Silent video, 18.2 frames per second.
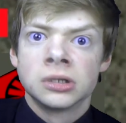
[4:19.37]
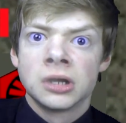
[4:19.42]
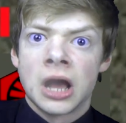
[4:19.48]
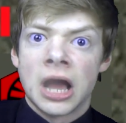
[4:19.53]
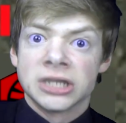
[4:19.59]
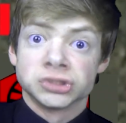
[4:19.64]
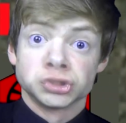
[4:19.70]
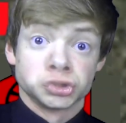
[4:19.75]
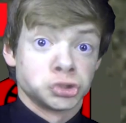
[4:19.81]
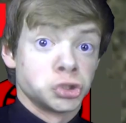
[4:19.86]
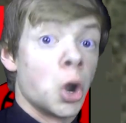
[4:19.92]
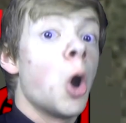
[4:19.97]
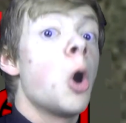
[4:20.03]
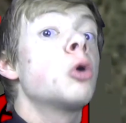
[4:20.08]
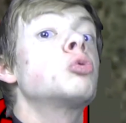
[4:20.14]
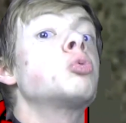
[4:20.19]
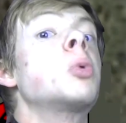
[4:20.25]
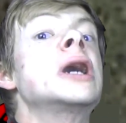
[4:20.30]
as you should
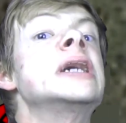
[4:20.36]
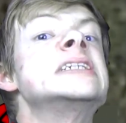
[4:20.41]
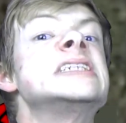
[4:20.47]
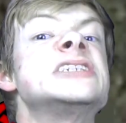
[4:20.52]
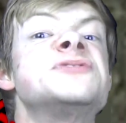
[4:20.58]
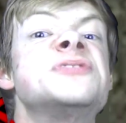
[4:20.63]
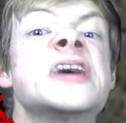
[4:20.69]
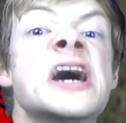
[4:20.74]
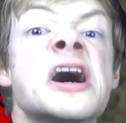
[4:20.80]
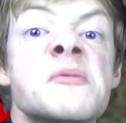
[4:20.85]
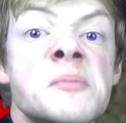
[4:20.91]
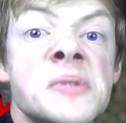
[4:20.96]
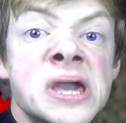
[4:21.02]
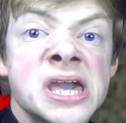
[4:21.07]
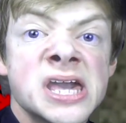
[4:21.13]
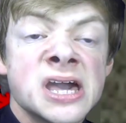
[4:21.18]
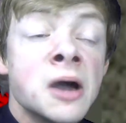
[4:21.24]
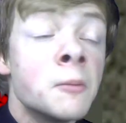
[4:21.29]
always fear
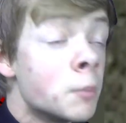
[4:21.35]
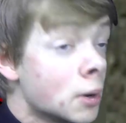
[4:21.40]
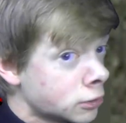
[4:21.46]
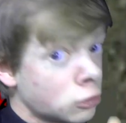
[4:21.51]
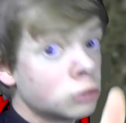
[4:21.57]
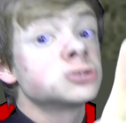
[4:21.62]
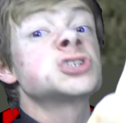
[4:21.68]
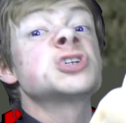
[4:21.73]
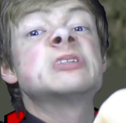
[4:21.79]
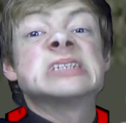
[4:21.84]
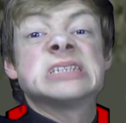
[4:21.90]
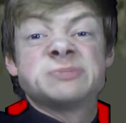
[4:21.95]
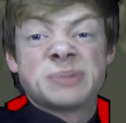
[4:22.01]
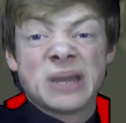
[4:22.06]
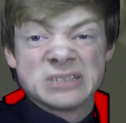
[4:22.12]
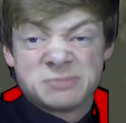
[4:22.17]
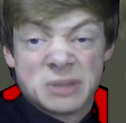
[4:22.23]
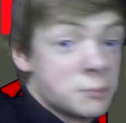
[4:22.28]
me, but also respect me,